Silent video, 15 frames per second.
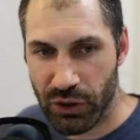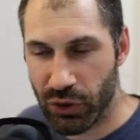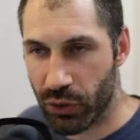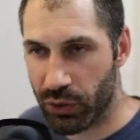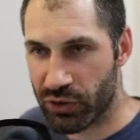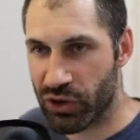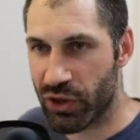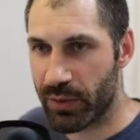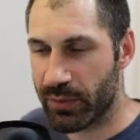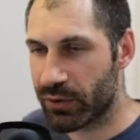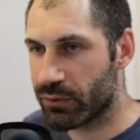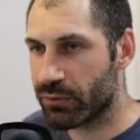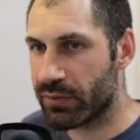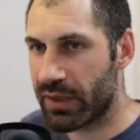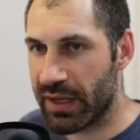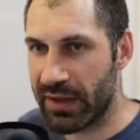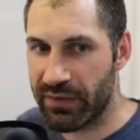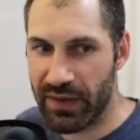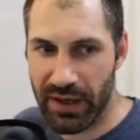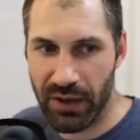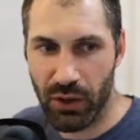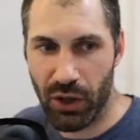your terminal,
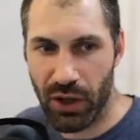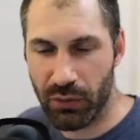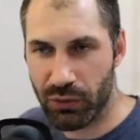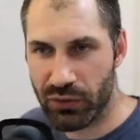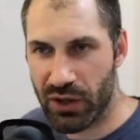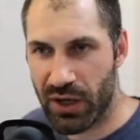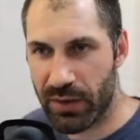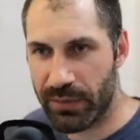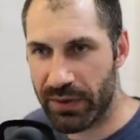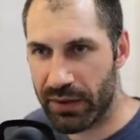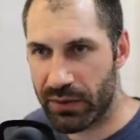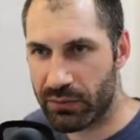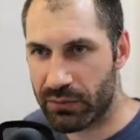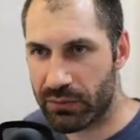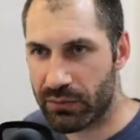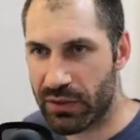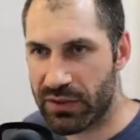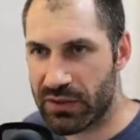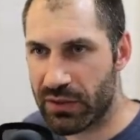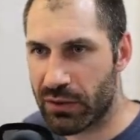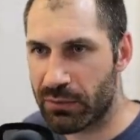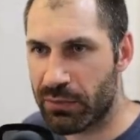and then I will type in what
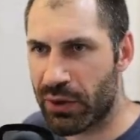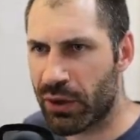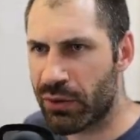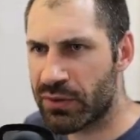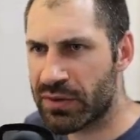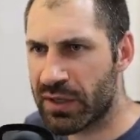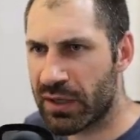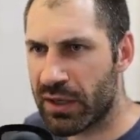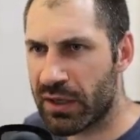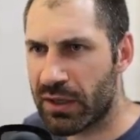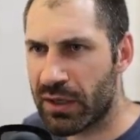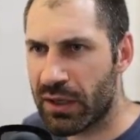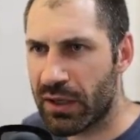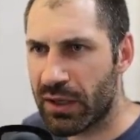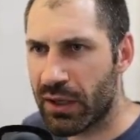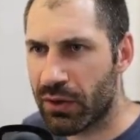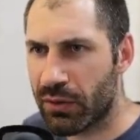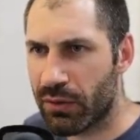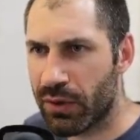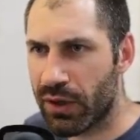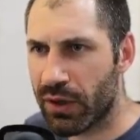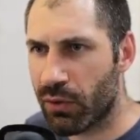is it, composer
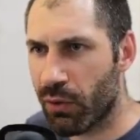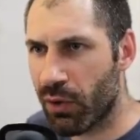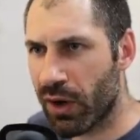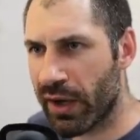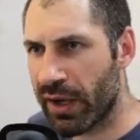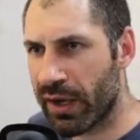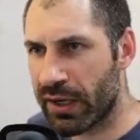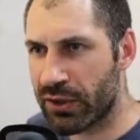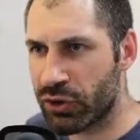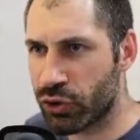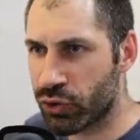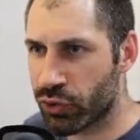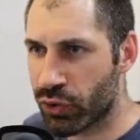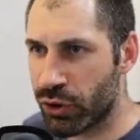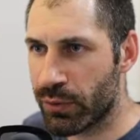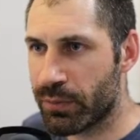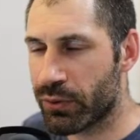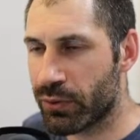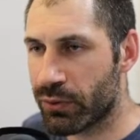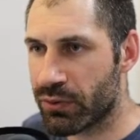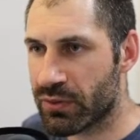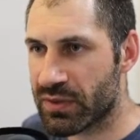require
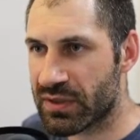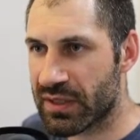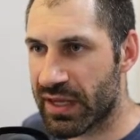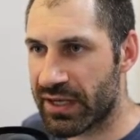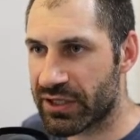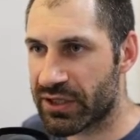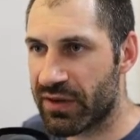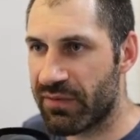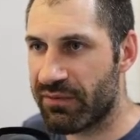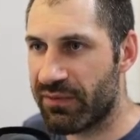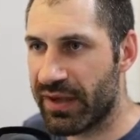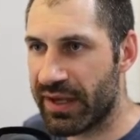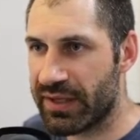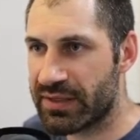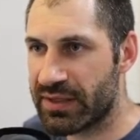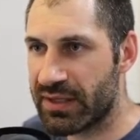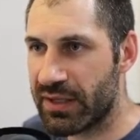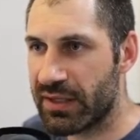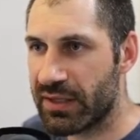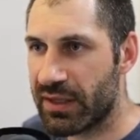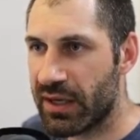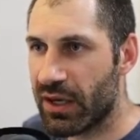Drupal slash
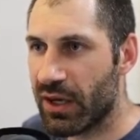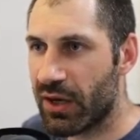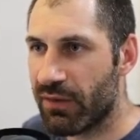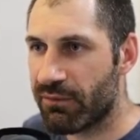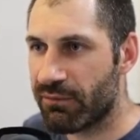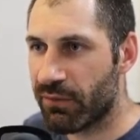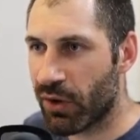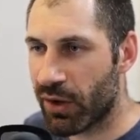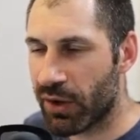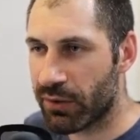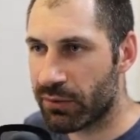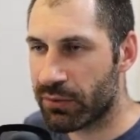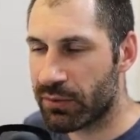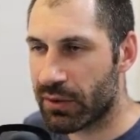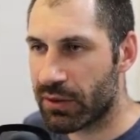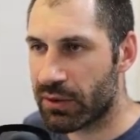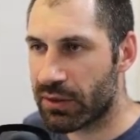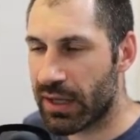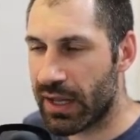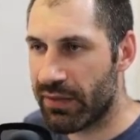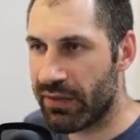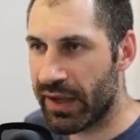fancy file
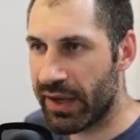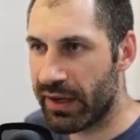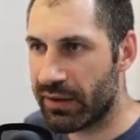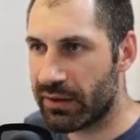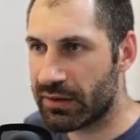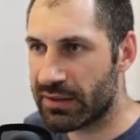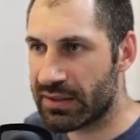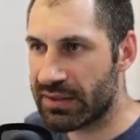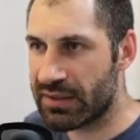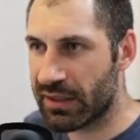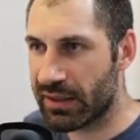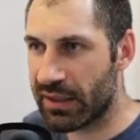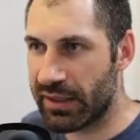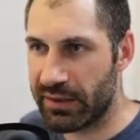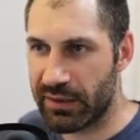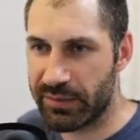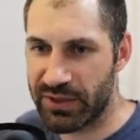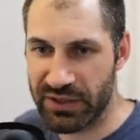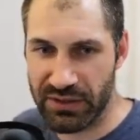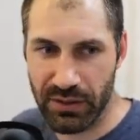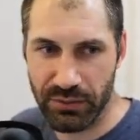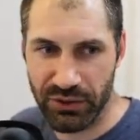and then delete. Let me
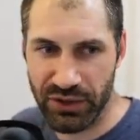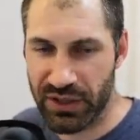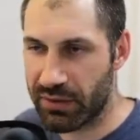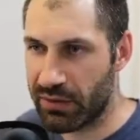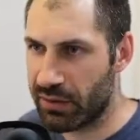just double check